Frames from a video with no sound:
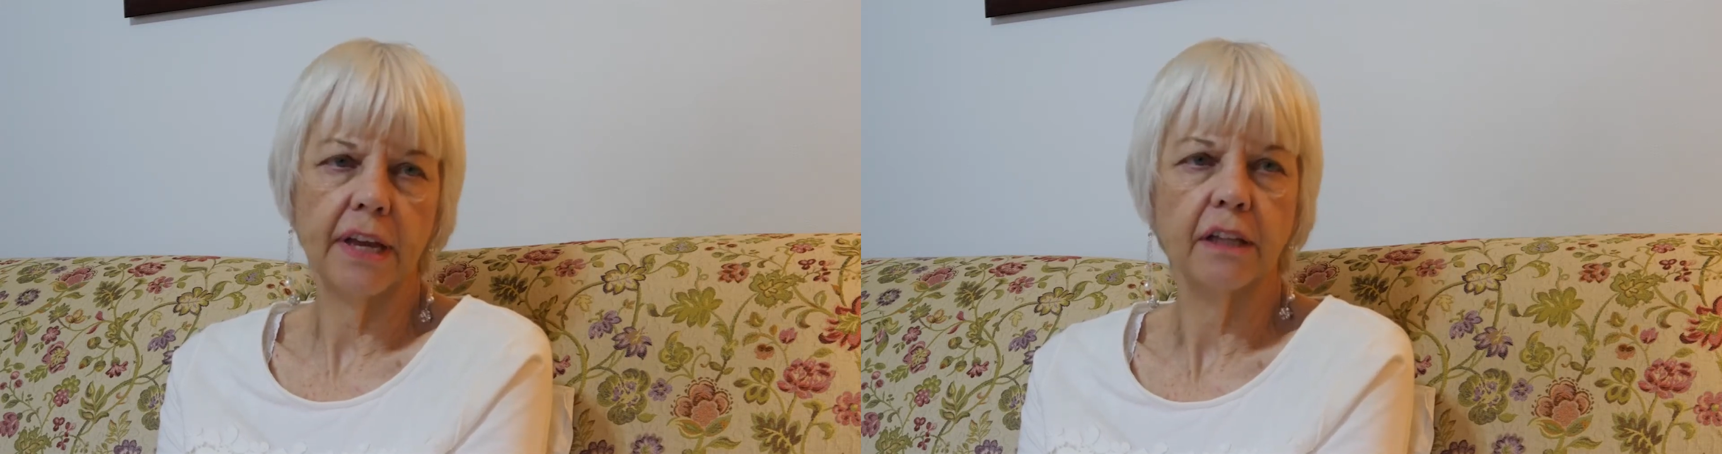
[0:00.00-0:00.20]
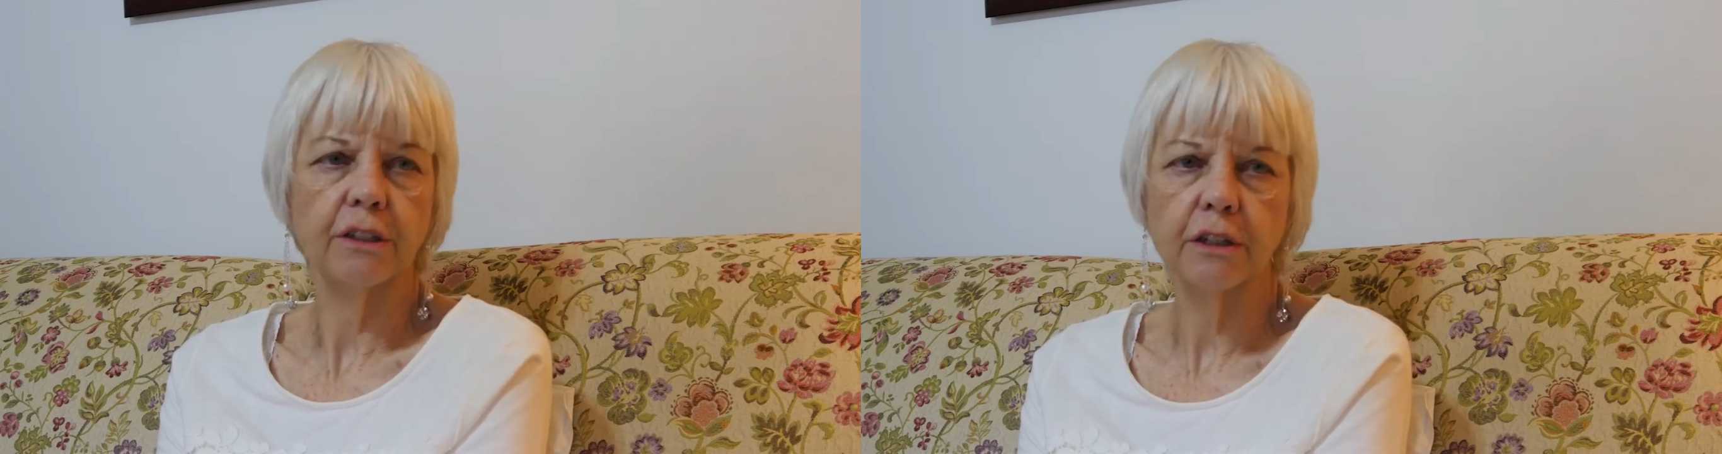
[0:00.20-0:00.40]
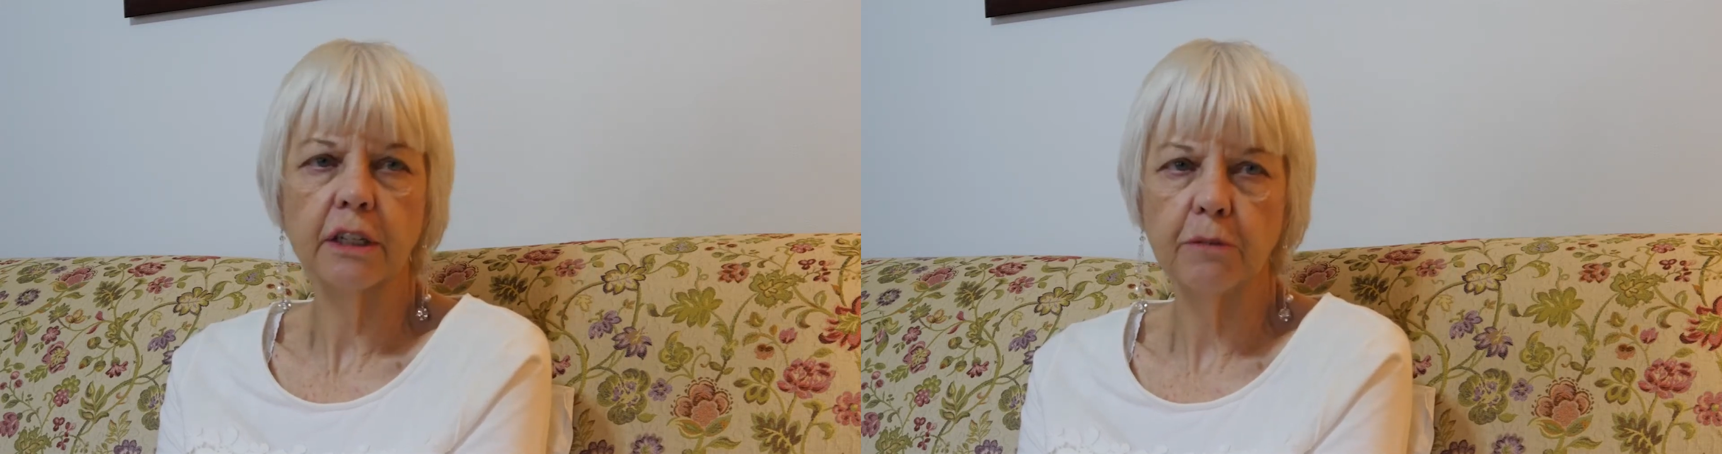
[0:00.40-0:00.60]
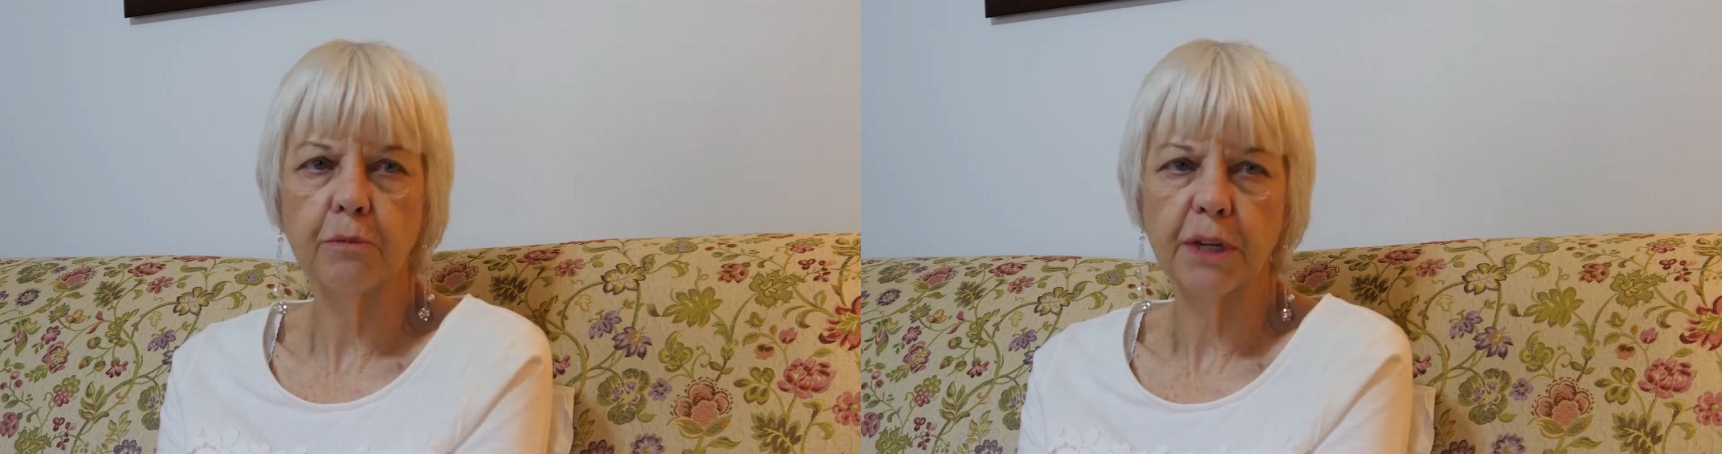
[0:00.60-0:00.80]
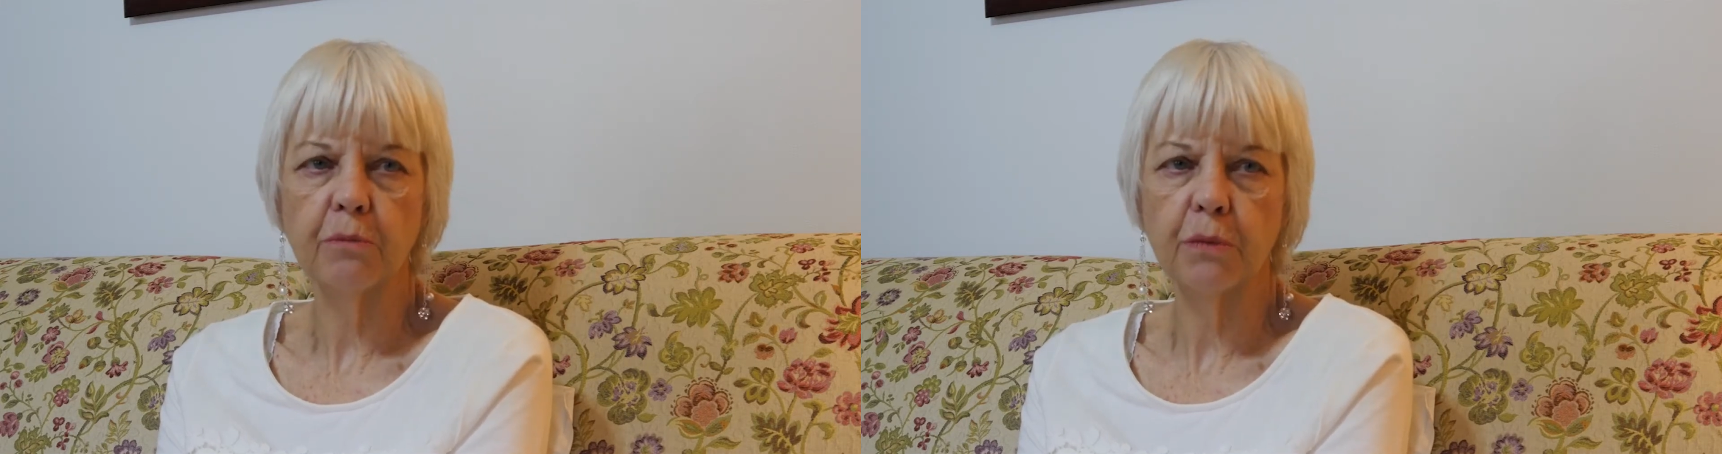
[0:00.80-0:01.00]
elderly
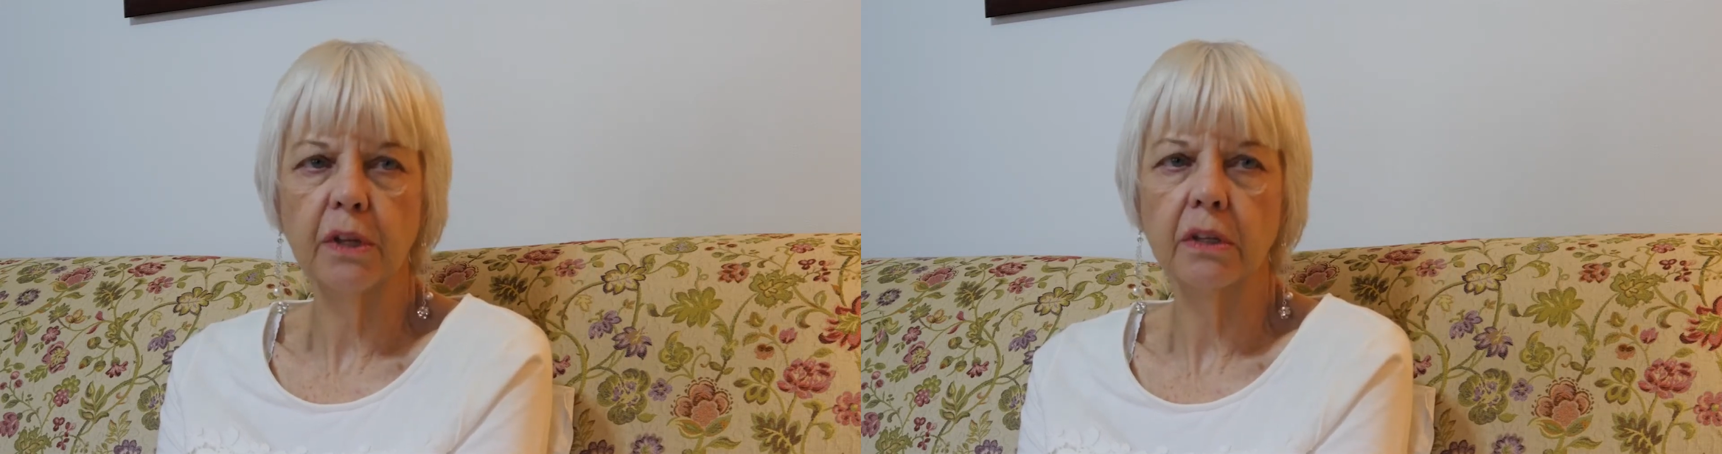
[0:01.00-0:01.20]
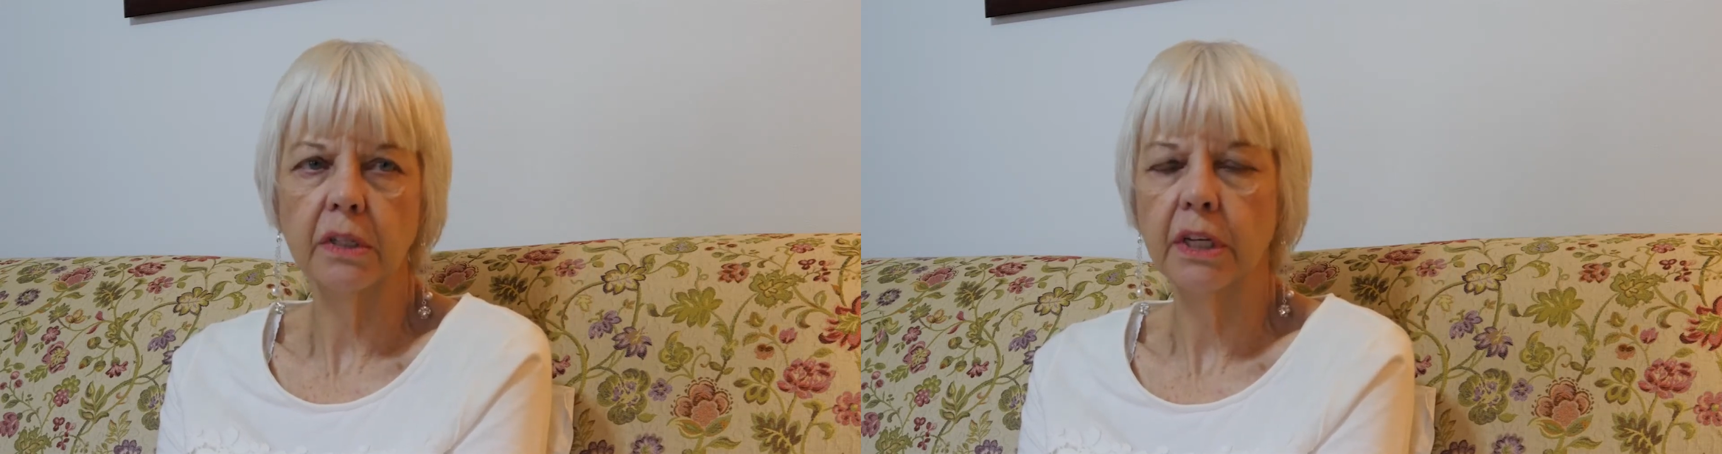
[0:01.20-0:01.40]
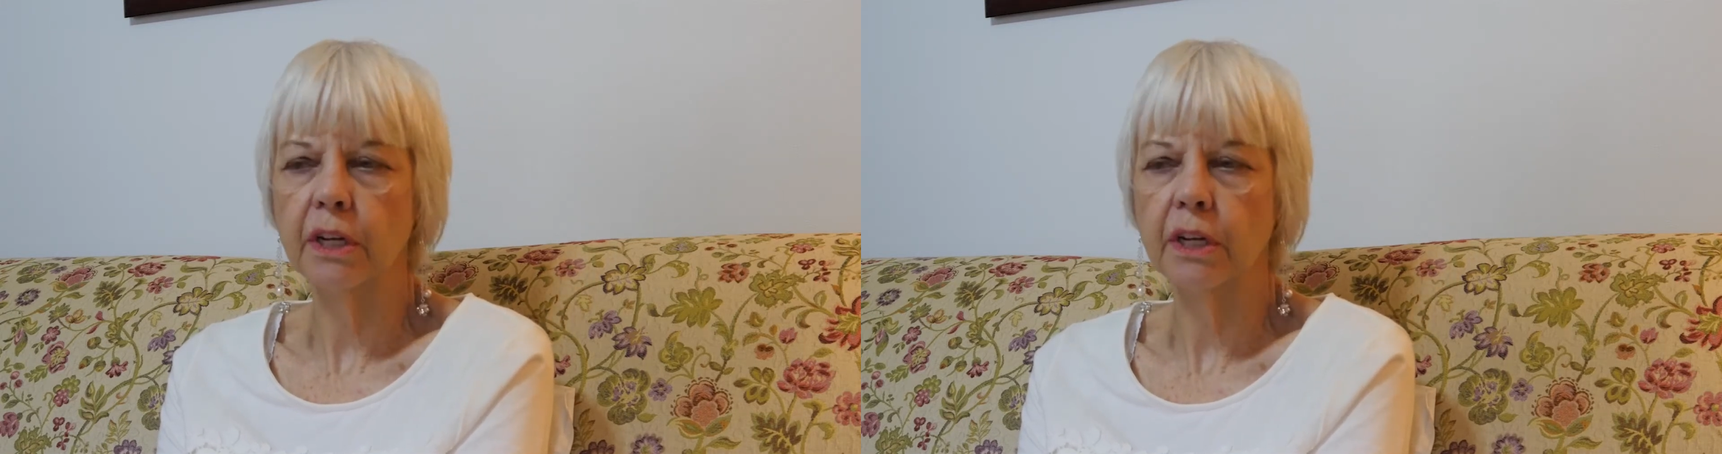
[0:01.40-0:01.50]
people,